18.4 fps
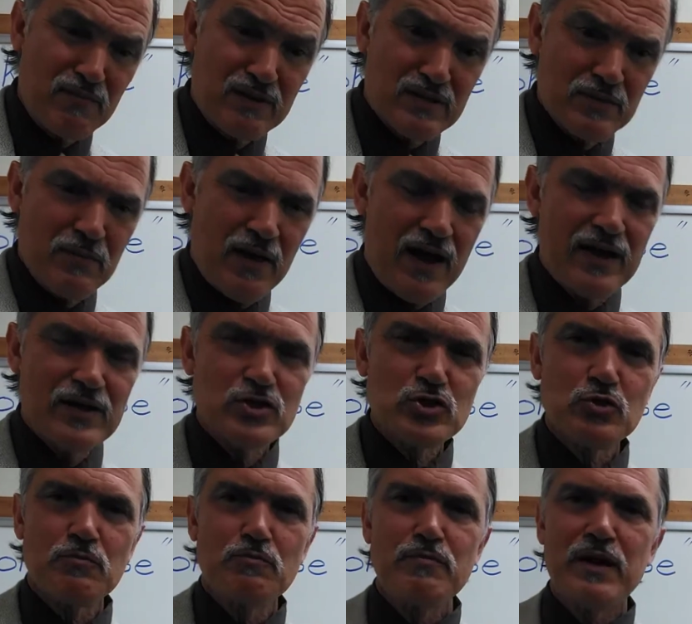some
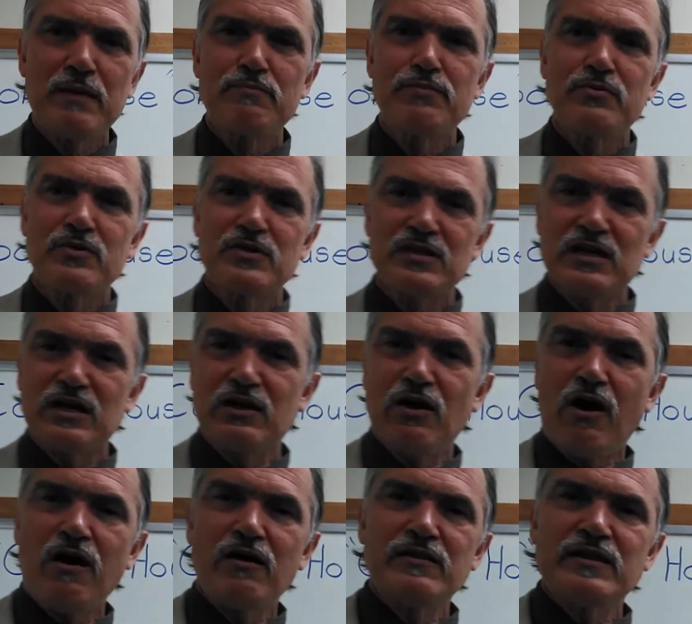ancho peppers and
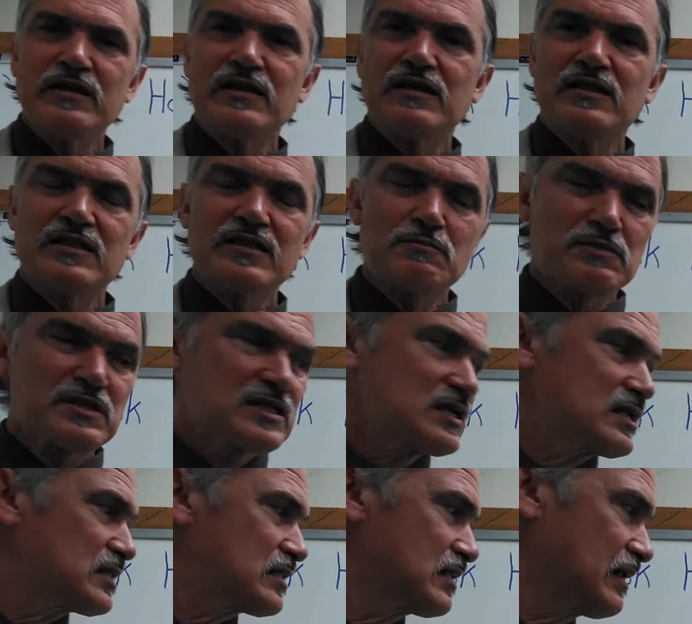garlic and some
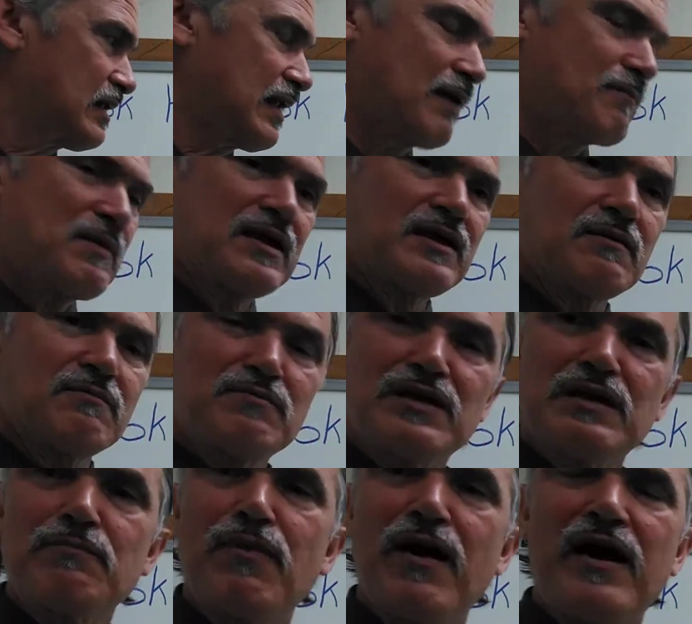seasoning. I make a
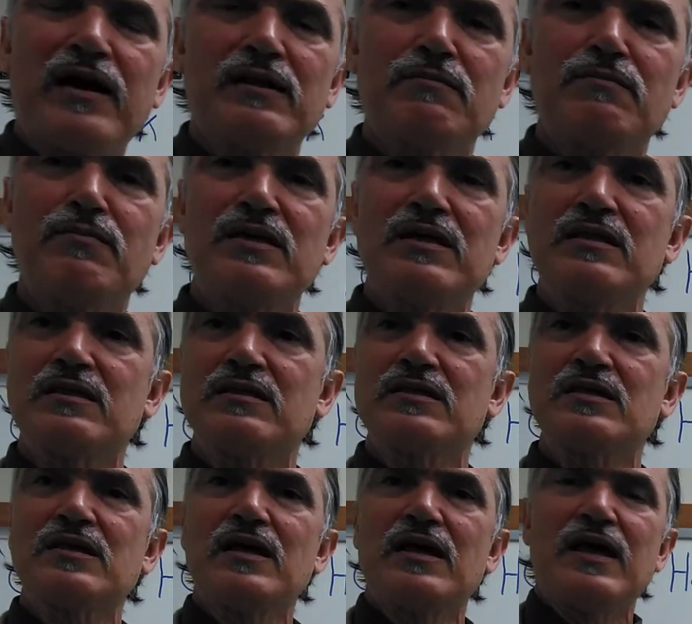big pot of
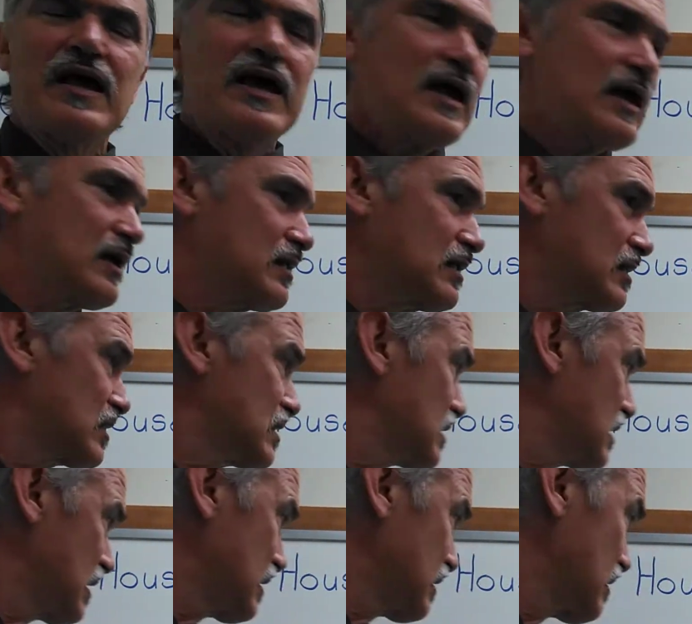beans, and
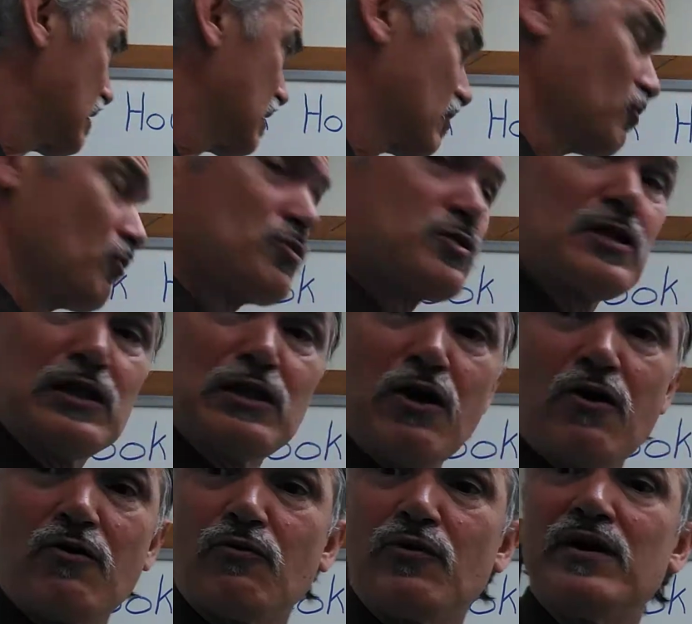it goes a
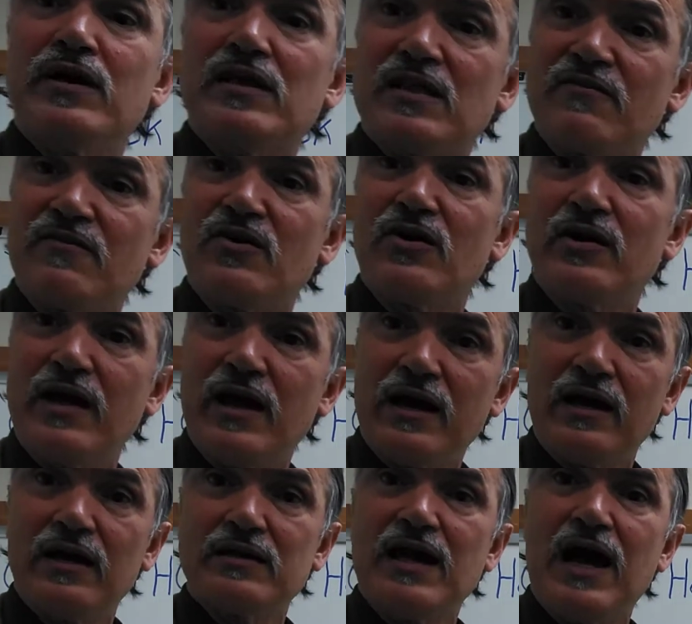long way. It's very
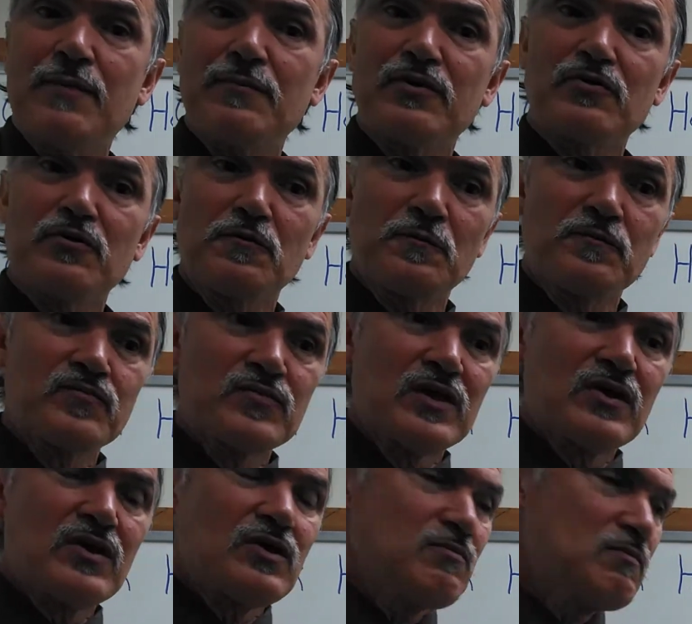economical.
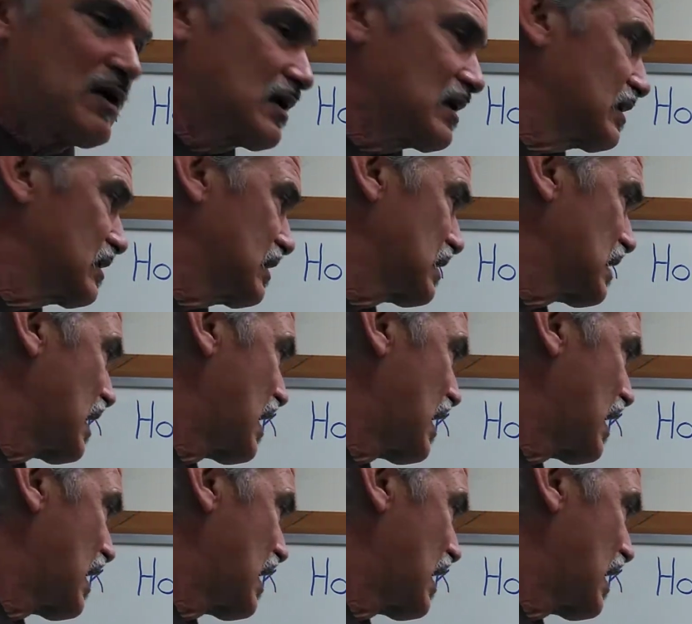Make any